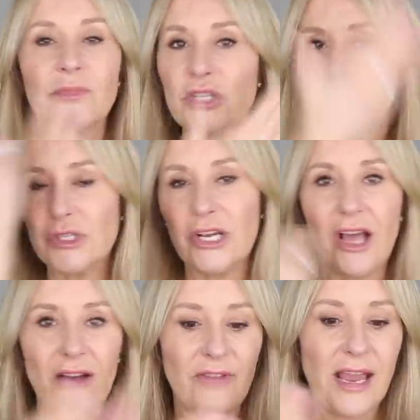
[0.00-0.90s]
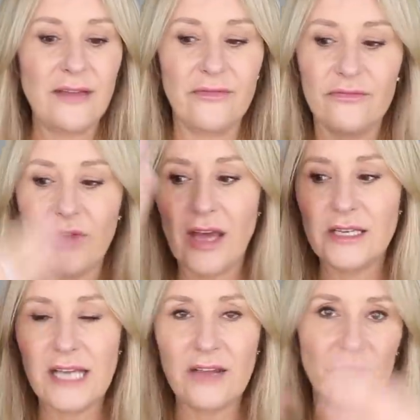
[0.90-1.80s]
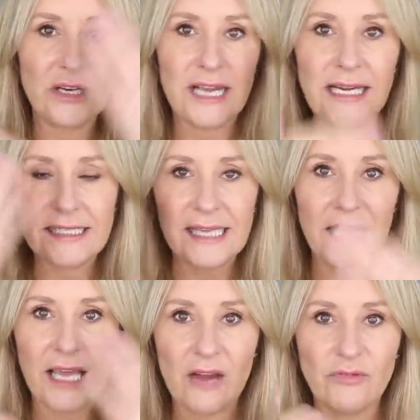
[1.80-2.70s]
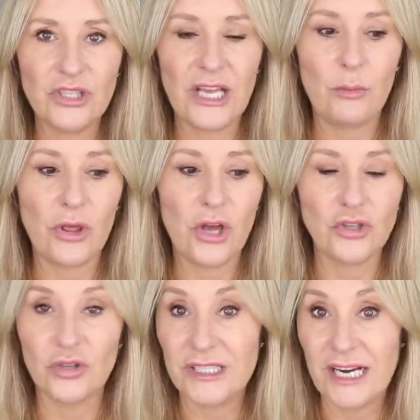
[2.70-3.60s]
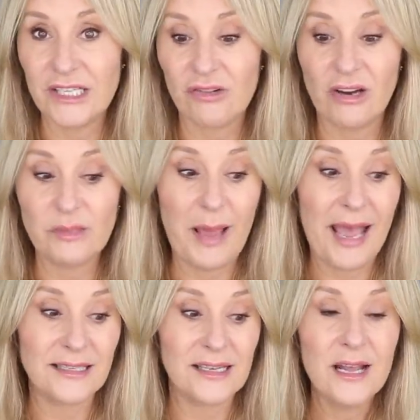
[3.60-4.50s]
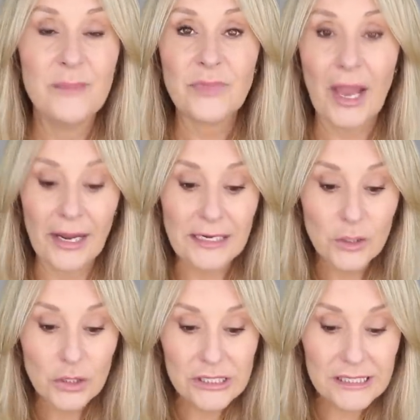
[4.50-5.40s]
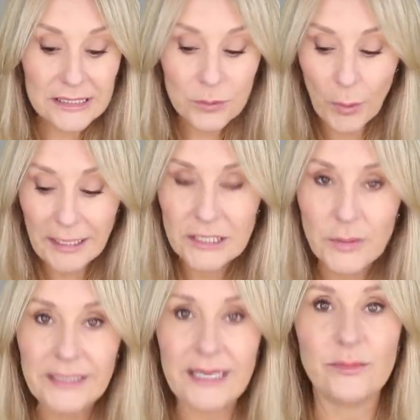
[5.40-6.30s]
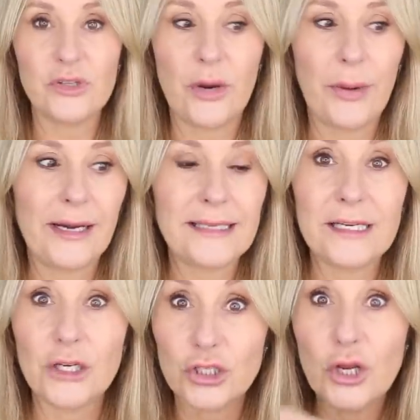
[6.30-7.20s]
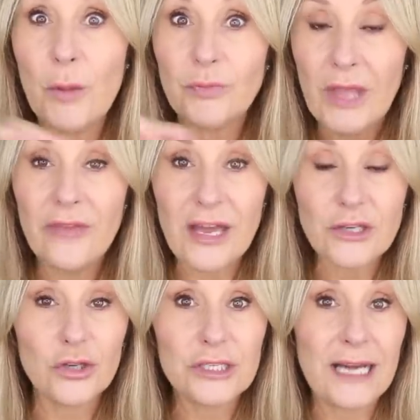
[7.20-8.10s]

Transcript: And she was doing her faith, uh, daily, daily skincare routine with her Dr. Dennis Gross pads. And I went into her DM straight away and I said, if that Dr.